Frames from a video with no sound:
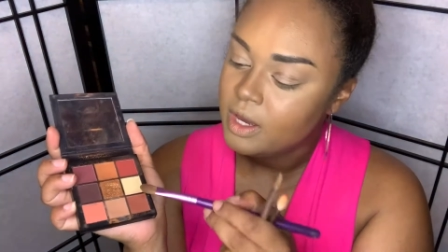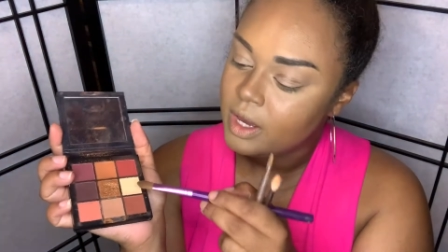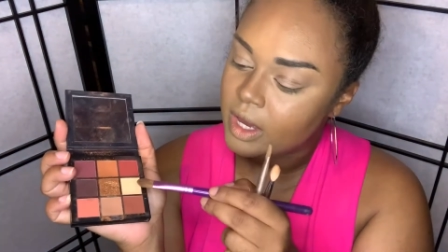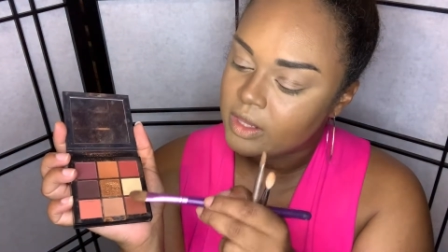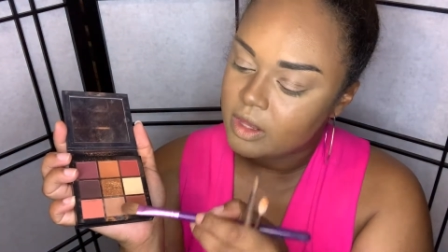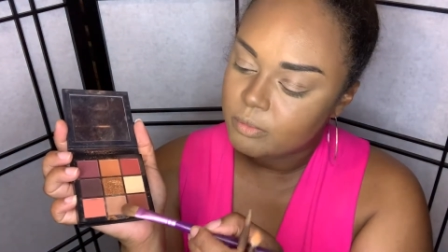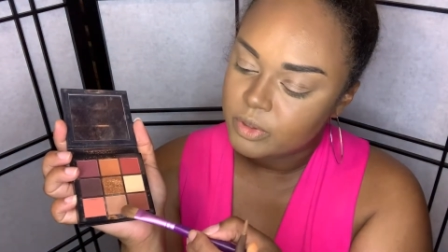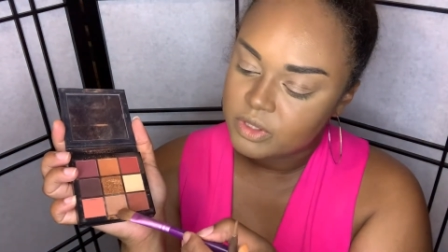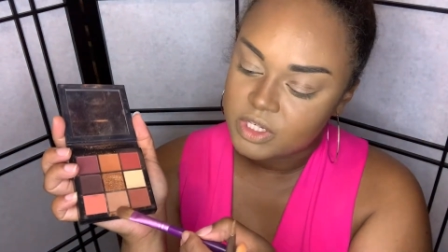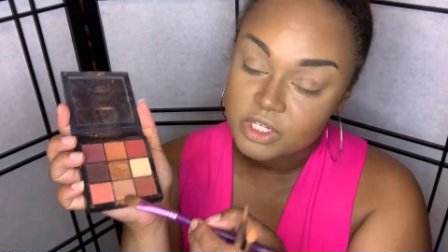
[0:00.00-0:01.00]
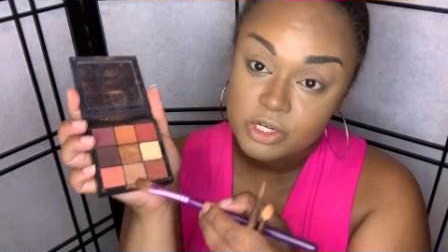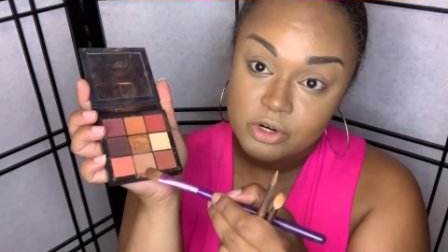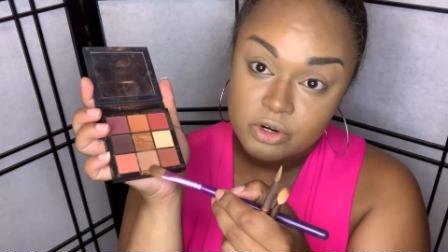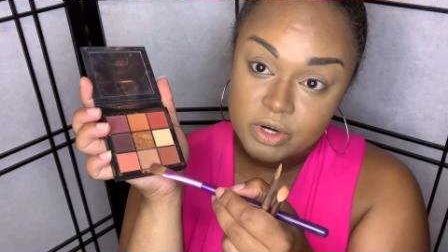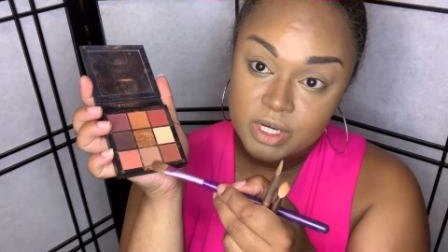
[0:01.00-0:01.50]
and then put this in your
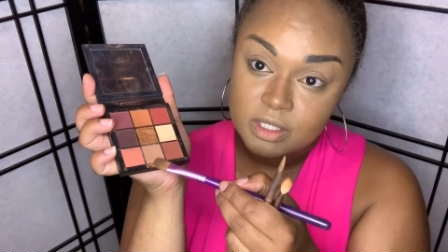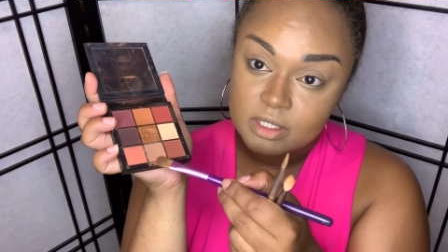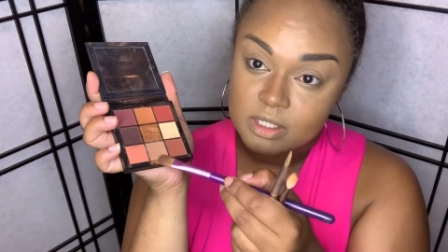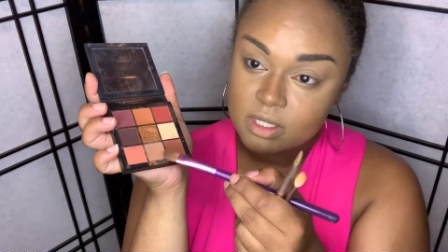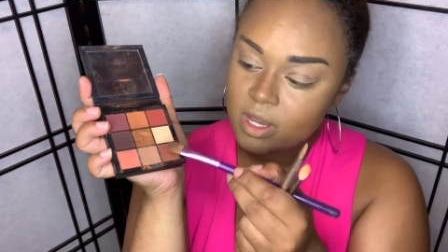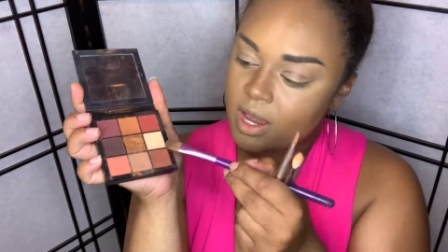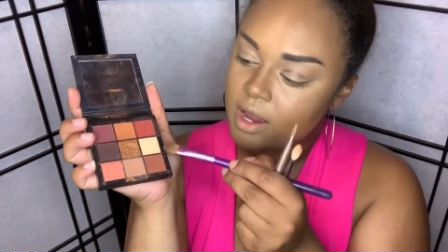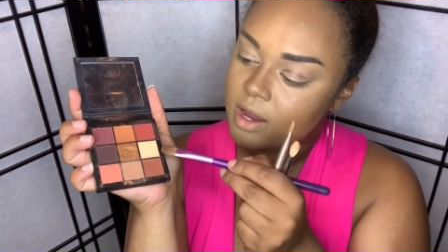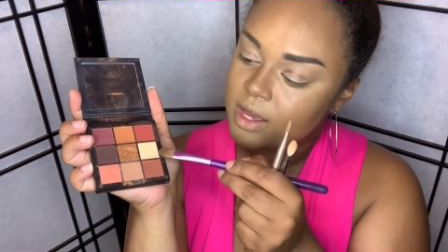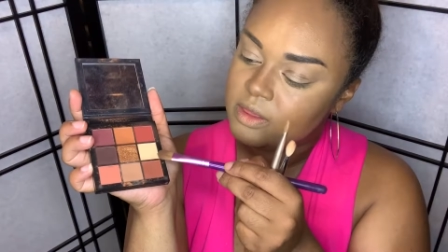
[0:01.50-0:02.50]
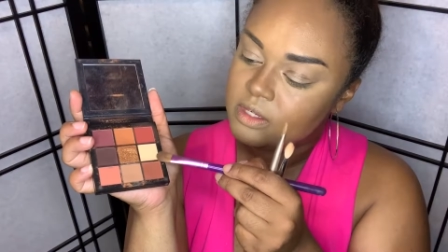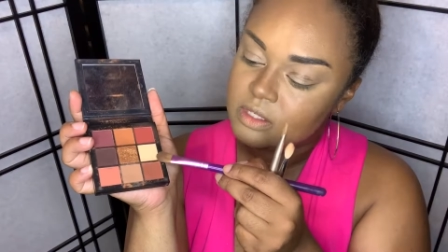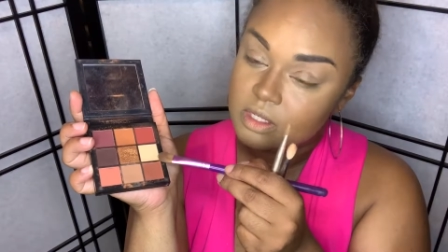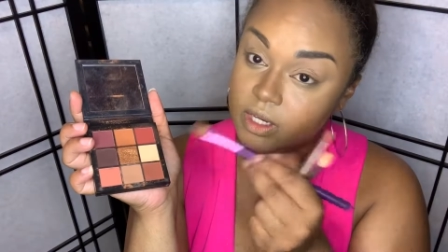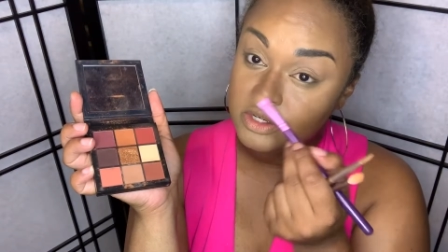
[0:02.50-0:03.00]
crease and this
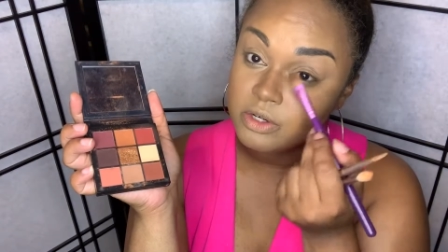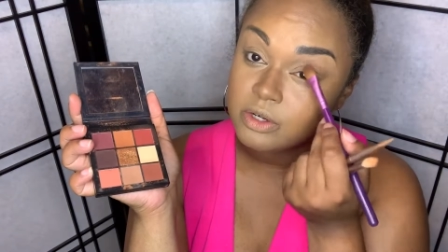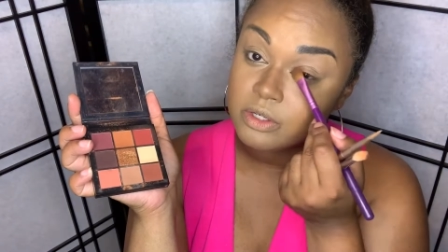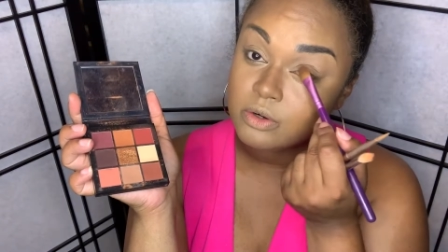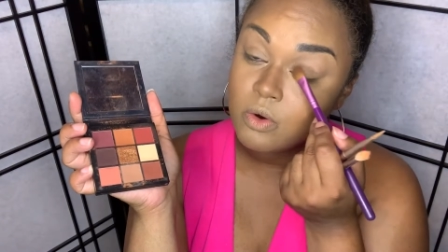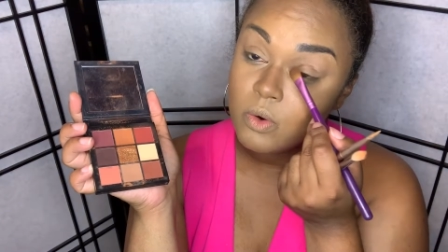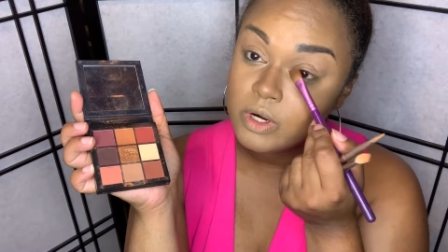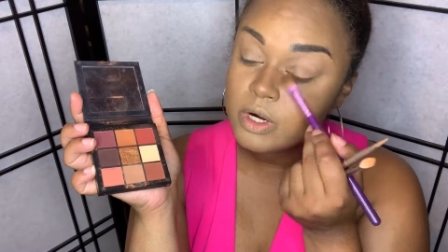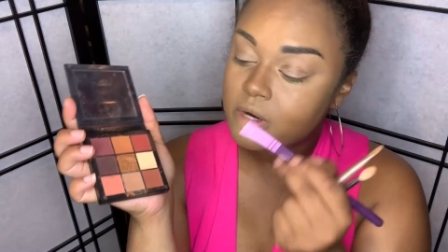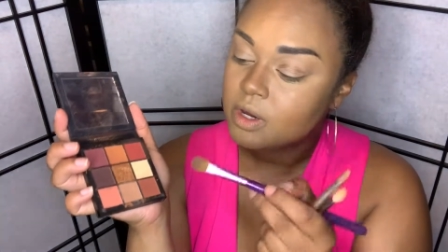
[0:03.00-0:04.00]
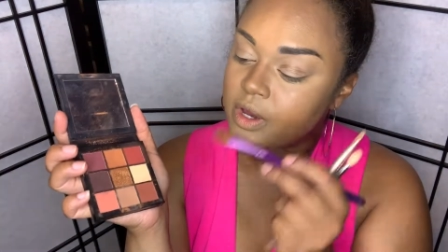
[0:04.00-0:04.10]
in your inner corner.